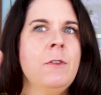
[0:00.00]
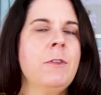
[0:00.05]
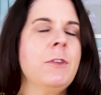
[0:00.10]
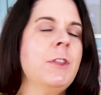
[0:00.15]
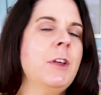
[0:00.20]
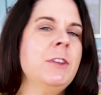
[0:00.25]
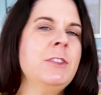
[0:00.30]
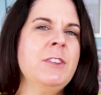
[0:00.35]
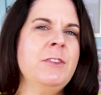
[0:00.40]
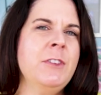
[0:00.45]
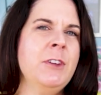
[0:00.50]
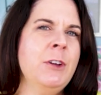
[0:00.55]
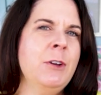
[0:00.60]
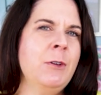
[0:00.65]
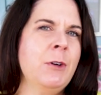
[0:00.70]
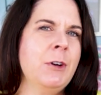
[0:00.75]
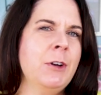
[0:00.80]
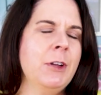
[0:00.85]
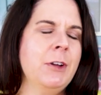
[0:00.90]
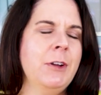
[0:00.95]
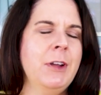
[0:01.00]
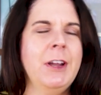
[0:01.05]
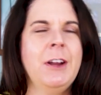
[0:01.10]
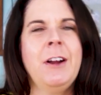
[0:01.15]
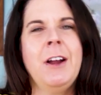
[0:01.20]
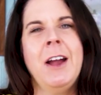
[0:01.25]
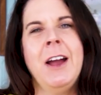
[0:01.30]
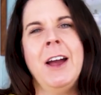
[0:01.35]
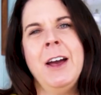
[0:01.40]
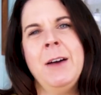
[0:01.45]
For those of you who are new
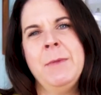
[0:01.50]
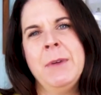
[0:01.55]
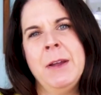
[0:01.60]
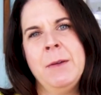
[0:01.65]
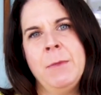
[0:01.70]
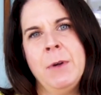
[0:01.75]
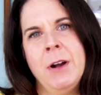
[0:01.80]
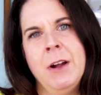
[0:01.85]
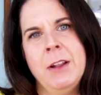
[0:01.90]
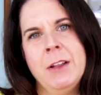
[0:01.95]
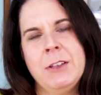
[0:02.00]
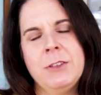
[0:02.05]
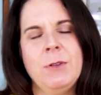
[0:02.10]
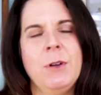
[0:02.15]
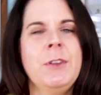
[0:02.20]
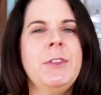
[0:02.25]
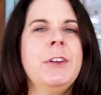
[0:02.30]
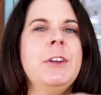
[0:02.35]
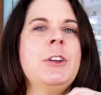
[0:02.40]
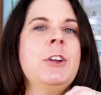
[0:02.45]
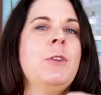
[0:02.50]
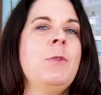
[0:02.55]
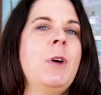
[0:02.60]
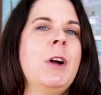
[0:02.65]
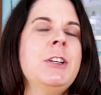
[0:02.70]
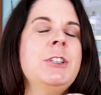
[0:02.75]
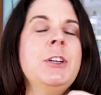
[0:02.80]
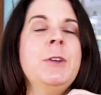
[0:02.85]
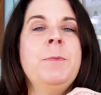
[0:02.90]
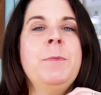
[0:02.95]
here, I'm Amber Hollingsworth and you're
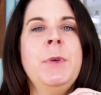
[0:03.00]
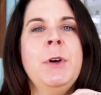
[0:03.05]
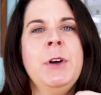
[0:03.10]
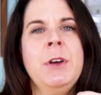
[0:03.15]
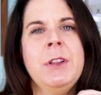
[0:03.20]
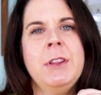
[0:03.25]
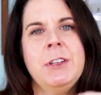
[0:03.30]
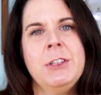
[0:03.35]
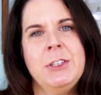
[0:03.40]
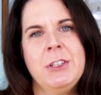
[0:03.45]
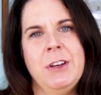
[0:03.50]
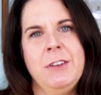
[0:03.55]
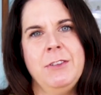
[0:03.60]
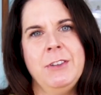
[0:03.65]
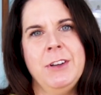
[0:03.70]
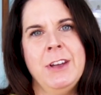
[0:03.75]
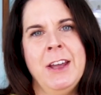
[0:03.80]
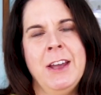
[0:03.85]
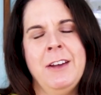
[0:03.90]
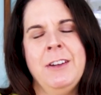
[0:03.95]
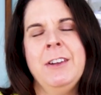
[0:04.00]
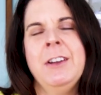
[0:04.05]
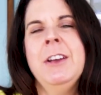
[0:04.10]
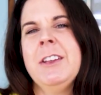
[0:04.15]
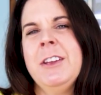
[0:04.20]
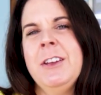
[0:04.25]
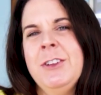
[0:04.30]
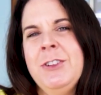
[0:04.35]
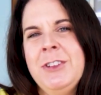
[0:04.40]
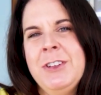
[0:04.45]
watching Put the Shovel Down,
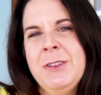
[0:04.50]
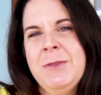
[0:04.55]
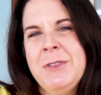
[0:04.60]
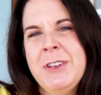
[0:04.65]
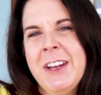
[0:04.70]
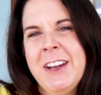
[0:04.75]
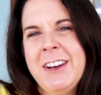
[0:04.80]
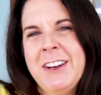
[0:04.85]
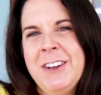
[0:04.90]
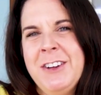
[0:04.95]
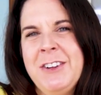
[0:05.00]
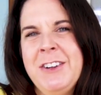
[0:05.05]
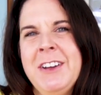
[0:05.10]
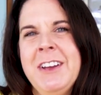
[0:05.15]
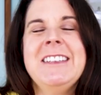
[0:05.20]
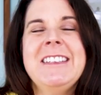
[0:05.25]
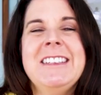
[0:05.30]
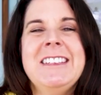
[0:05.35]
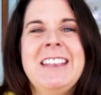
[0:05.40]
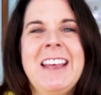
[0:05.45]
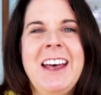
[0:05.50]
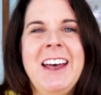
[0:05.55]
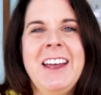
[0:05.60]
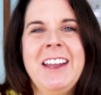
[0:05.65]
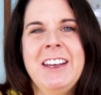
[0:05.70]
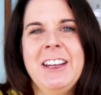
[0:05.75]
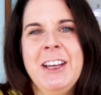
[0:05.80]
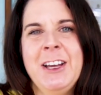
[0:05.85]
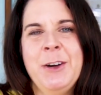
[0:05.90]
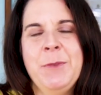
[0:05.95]
the YouTube channel
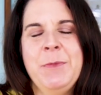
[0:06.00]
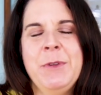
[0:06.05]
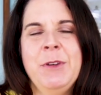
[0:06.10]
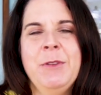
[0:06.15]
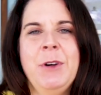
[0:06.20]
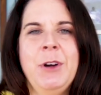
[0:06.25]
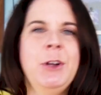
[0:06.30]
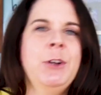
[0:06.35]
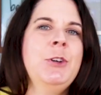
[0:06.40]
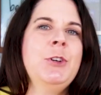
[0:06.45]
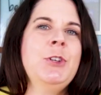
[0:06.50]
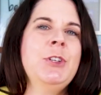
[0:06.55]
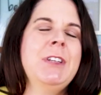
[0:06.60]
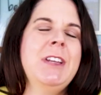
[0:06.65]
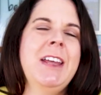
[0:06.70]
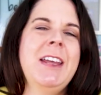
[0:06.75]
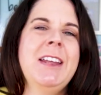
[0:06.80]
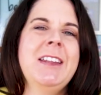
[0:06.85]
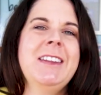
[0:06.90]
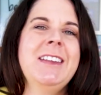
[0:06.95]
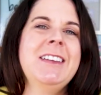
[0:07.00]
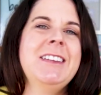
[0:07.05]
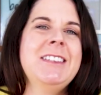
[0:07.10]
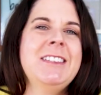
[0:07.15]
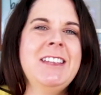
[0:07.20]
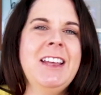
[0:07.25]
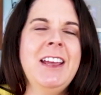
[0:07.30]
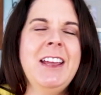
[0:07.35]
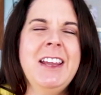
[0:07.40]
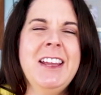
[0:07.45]
designed to help you understand the
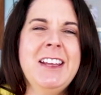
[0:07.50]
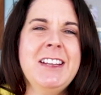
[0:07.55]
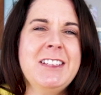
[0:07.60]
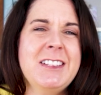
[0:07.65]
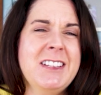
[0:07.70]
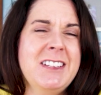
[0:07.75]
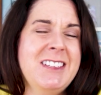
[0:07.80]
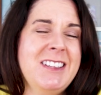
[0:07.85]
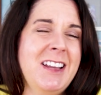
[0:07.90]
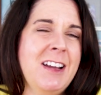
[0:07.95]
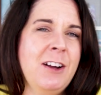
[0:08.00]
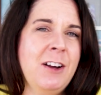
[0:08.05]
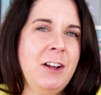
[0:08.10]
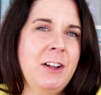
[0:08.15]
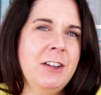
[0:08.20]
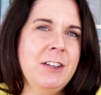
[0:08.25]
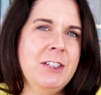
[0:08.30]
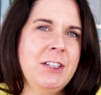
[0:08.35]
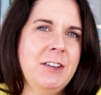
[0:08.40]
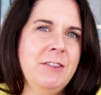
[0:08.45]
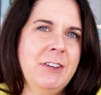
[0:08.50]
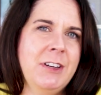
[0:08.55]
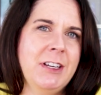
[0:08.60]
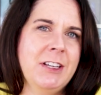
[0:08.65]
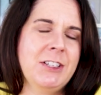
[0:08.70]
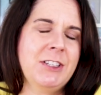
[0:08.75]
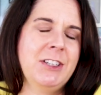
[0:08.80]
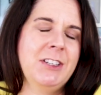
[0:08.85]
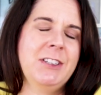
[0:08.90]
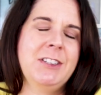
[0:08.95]
science and psychology of
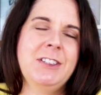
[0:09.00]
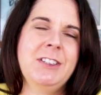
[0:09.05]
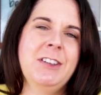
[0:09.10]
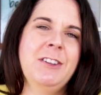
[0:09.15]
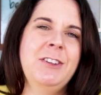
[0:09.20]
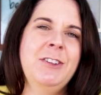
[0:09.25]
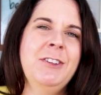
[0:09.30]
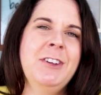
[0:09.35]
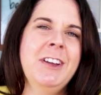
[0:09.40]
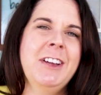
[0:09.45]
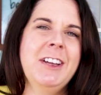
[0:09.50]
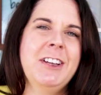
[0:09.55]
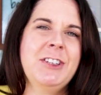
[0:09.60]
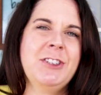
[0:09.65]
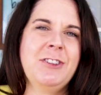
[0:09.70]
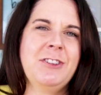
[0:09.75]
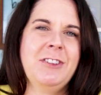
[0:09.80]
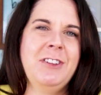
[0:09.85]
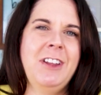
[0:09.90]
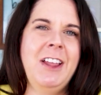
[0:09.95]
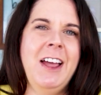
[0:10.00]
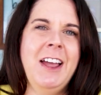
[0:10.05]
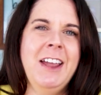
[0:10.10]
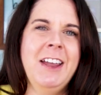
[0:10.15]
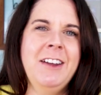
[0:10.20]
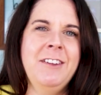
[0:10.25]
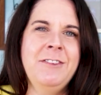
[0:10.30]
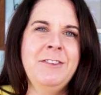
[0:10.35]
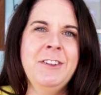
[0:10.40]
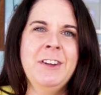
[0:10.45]
addiction so you can get your
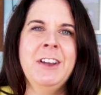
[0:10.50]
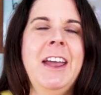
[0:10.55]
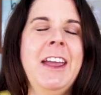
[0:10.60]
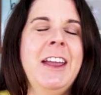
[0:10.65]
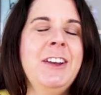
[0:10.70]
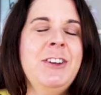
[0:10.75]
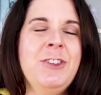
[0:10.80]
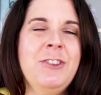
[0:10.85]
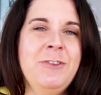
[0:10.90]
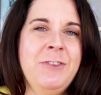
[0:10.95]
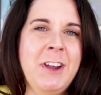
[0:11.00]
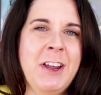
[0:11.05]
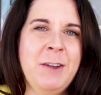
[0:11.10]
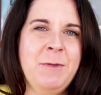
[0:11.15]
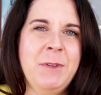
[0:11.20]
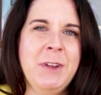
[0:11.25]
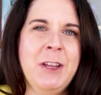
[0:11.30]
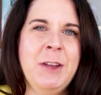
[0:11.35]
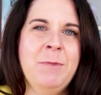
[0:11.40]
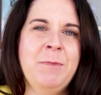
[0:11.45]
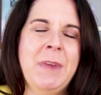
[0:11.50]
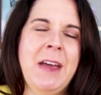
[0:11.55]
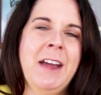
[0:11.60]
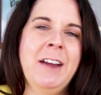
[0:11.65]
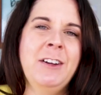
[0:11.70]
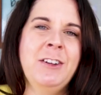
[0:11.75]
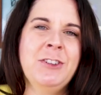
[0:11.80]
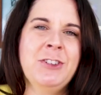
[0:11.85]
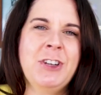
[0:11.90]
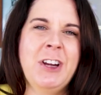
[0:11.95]
life and your family
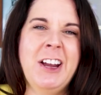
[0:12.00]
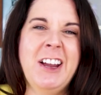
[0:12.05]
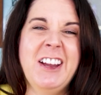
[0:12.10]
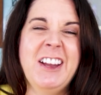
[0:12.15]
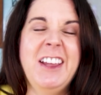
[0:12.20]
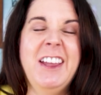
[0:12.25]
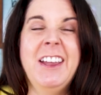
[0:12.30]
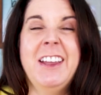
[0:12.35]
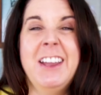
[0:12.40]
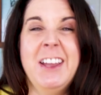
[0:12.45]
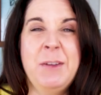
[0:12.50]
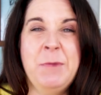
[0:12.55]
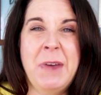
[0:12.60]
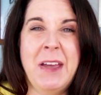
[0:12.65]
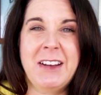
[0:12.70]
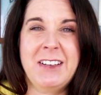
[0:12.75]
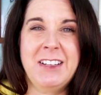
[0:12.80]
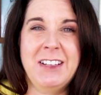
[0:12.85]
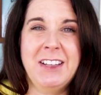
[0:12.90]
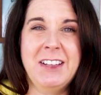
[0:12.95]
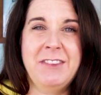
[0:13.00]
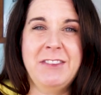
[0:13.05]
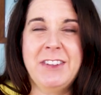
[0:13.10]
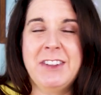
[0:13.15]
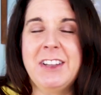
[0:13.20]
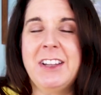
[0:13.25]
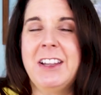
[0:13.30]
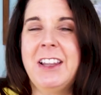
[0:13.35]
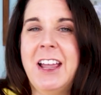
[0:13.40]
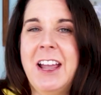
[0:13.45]
back on track and get back to
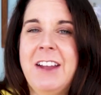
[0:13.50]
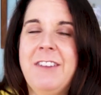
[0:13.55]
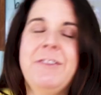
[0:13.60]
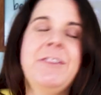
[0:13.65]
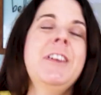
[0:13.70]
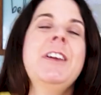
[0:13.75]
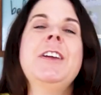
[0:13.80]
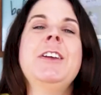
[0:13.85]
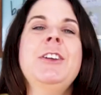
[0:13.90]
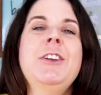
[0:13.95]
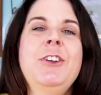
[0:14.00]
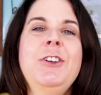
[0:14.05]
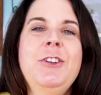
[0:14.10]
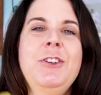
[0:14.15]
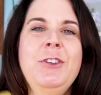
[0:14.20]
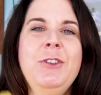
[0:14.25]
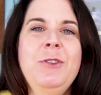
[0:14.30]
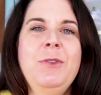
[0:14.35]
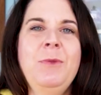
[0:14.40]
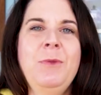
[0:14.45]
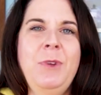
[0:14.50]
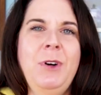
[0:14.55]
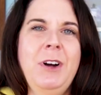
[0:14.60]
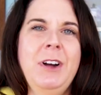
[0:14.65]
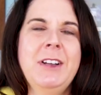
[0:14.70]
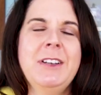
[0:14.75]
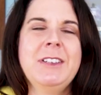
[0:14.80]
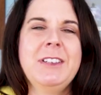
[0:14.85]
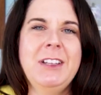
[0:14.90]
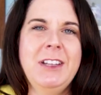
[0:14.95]
living the life that you
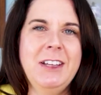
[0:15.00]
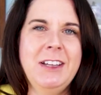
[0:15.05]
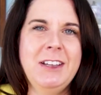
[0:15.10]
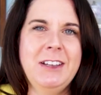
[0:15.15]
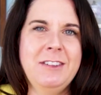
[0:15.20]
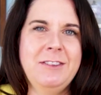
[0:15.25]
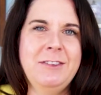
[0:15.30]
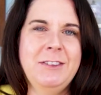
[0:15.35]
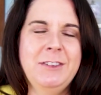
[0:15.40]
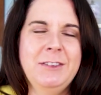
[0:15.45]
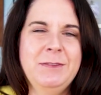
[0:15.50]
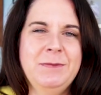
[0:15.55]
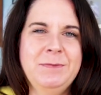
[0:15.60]
want to live.